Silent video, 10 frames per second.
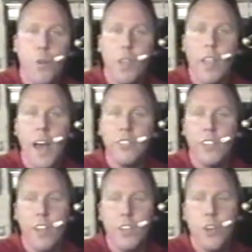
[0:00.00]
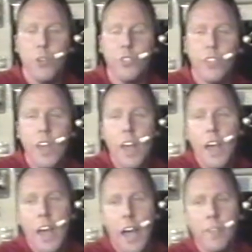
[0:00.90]
over the last 10 years.
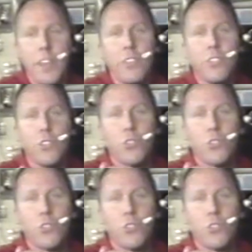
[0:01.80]
And these